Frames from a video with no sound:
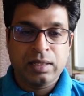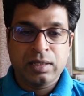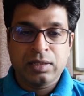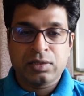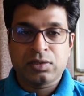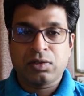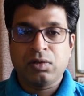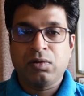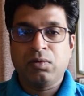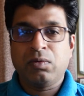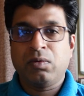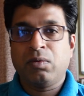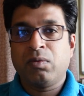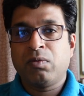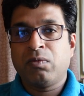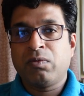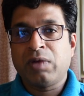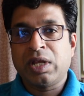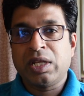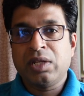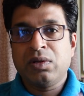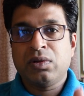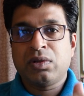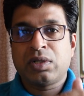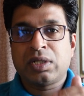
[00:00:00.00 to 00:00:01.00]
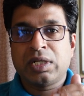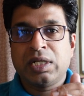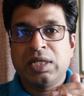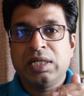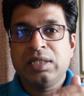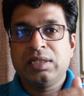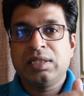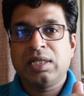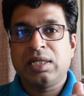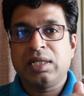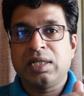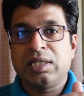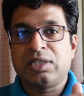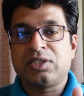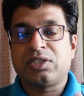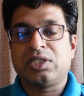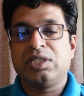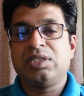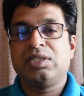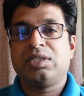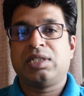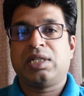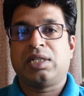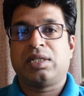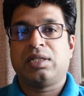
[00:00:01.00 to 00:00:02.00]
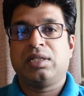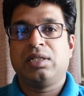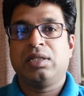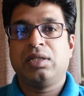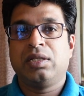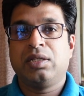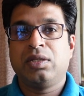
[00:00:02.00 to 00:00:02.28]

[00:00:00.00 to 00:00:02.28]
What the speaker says: So when you read the literature,